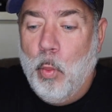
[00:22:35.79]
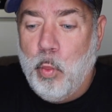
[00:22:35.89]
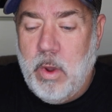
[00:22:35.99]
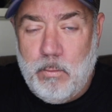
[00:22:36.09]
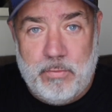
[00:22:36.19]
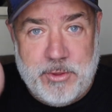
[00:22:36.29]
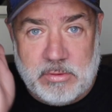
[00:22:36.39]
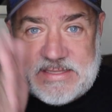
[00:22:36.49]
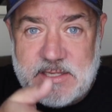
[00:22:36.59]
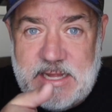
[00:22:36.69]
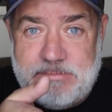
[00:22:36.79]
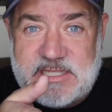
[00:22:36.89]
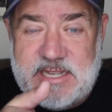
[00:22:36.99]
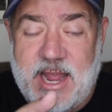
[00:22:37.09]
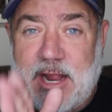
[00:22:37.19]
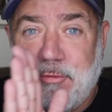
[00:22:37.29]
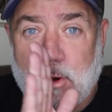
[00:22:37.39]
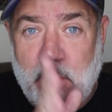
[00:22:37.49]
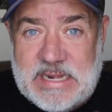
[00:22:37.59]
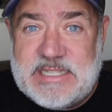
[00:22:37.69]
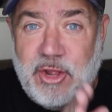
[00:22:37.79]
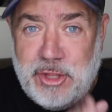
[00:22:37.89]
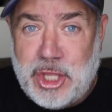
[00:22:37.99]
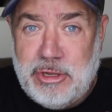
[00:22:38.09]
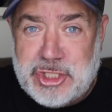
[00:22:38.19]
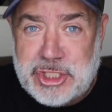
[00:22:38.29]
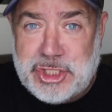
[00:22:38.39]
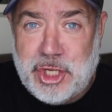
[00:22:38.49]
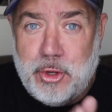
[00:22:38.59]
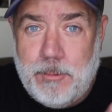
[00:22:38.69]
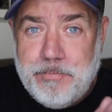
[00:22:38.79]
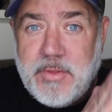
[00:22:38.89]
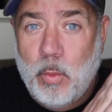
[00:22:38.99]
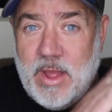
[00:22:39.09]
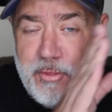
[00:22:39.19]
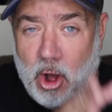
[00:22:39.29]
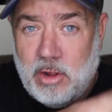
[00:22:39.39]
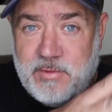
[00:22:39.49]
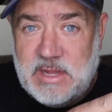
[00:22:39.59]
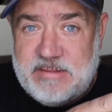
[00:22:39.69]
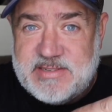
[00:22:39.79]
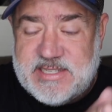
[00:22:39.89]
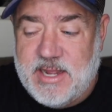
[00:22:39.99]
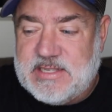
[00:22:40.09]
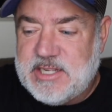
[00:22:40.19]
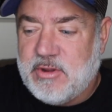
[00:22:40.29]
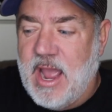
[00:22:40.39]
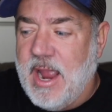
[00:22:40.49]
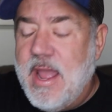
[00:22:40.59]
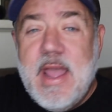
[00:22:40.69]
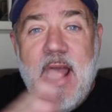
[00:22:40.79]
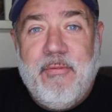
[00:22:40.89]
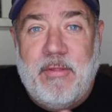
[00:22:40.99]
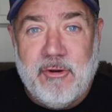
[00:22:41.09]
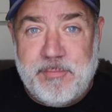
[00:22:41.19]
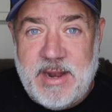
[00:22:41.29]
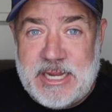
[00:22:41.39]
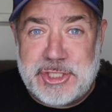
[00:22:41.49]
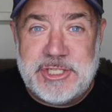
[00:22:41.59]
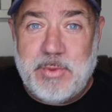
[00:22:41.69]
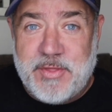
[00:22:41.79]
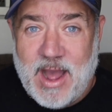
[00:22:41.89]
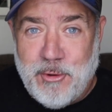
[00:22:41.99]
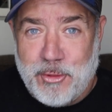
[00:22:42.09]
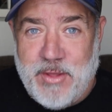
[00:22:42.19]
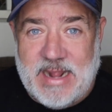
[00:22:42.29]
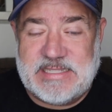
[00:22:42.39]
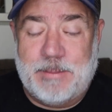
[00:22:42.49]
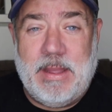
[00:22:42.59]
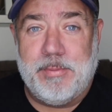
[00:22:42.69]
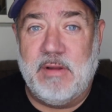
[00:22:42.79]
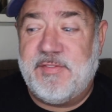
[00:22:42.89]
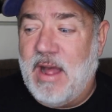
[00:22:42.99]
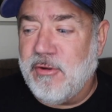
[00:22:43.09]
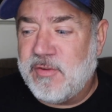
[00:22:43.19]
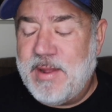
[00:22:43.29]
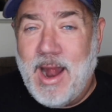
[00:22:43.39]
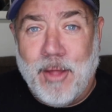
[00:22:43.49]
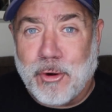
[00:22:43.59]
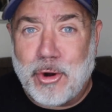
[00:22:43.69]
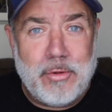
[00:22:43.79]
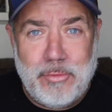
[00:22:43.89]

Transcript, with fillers: when there was the lipstick, there was the huge issue with all the lipsticks, okay? Then there's been issues with other things, like people have said. There's been other,